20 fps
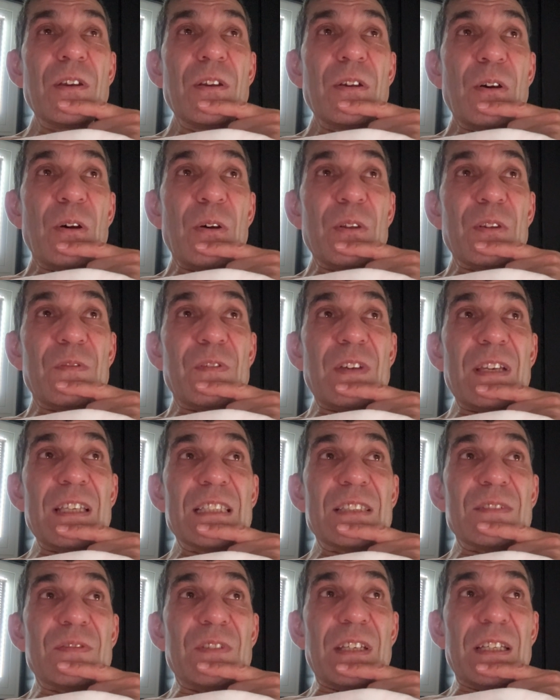on the
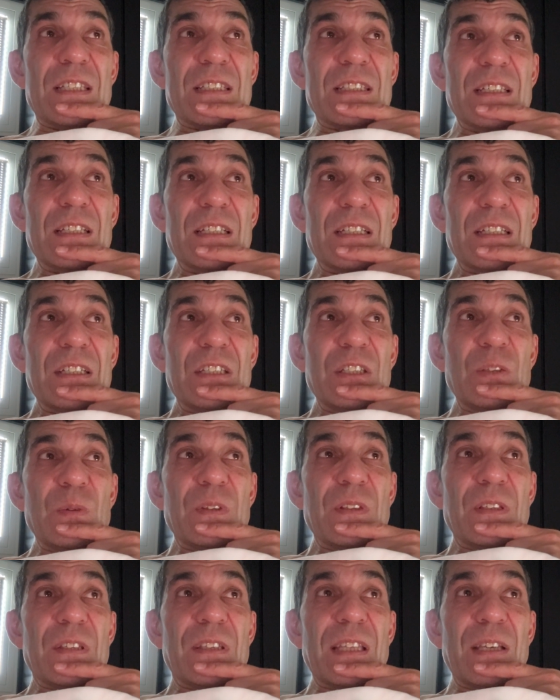face of it, you
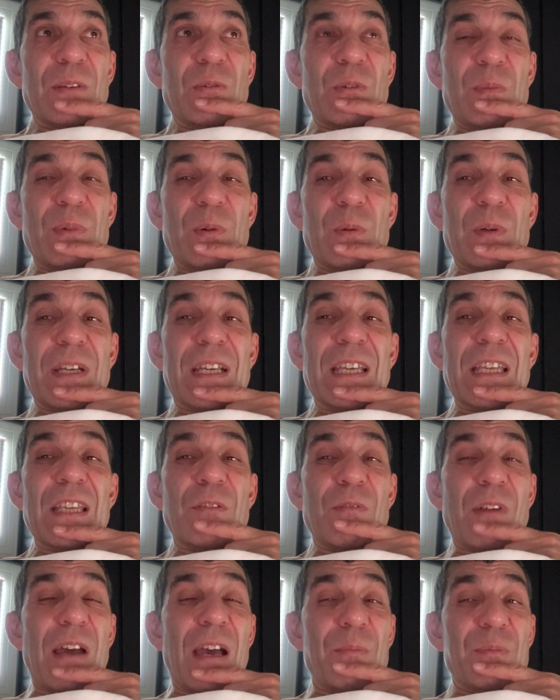wouldn't think would be working
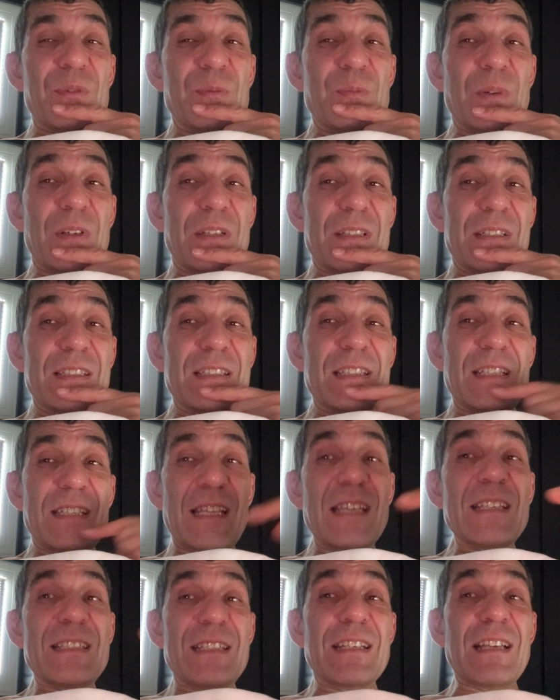your abs, but
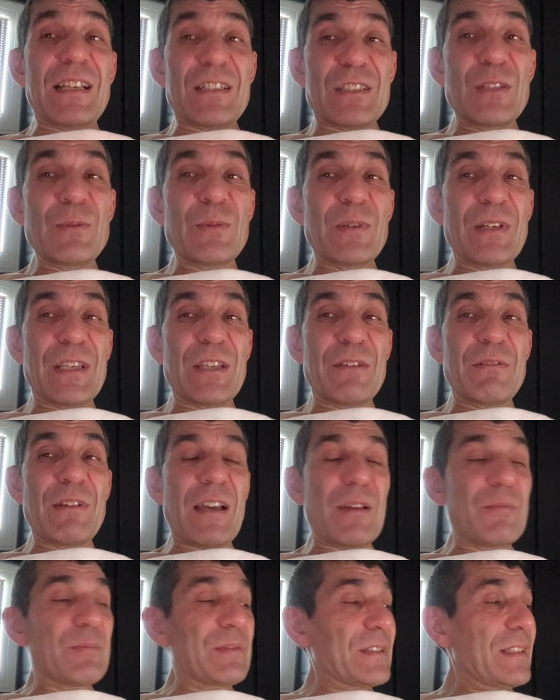they did actually work your
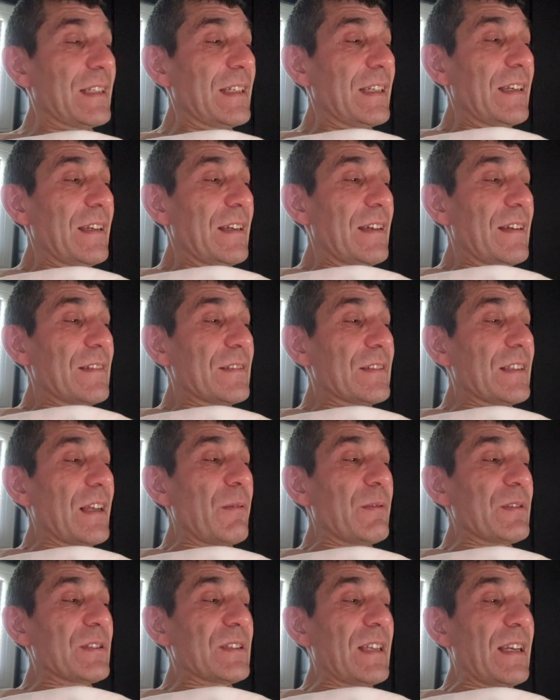abs. So
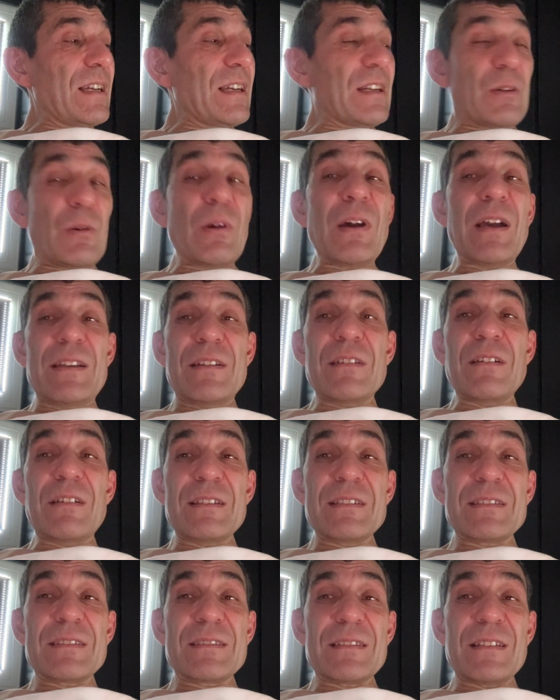that was quite a
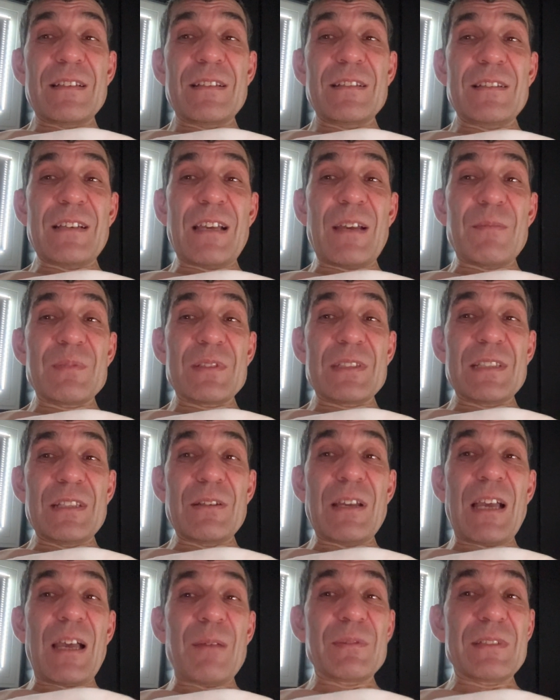nice
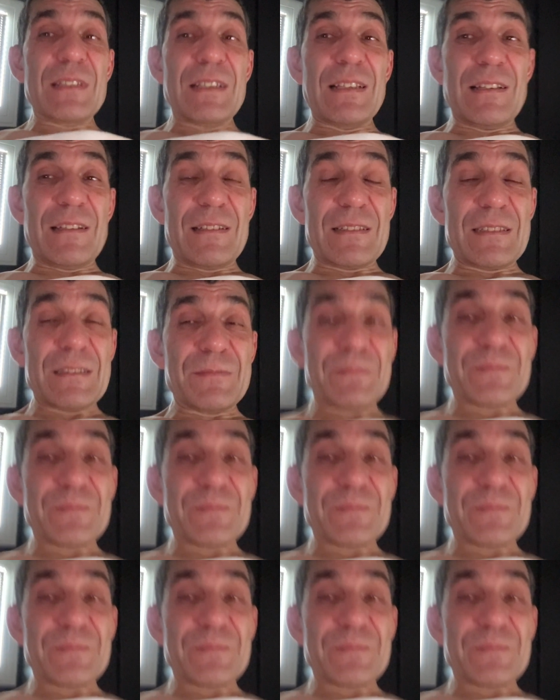absolute abs class.